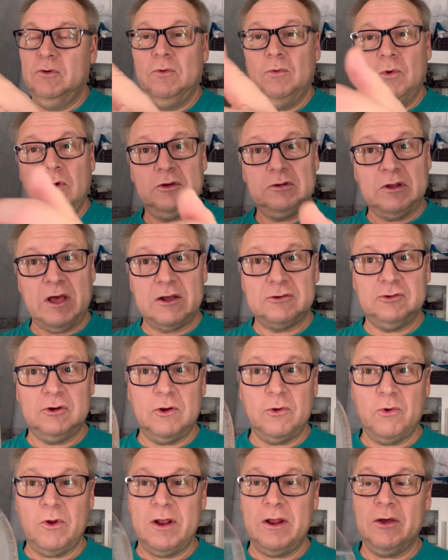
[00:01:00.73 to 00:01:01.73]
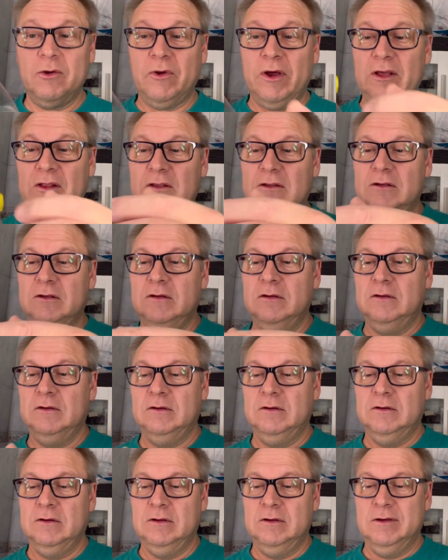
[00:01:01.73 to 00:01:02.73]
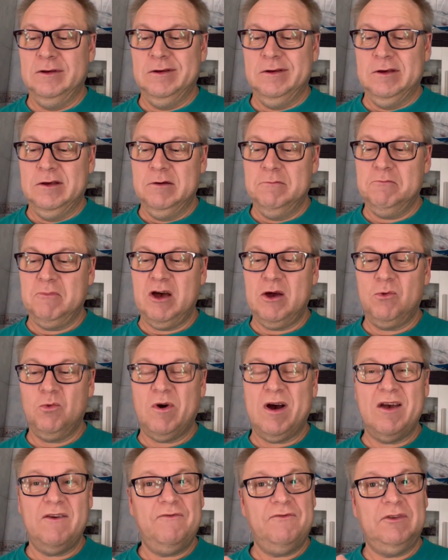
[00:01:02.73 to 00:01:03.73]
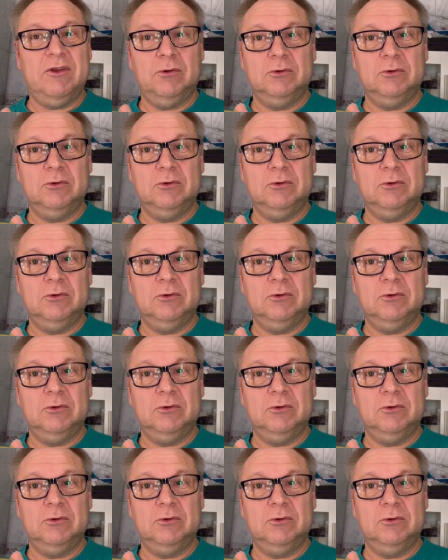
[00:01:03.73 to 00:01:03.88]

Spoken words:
Works actually really great. My wife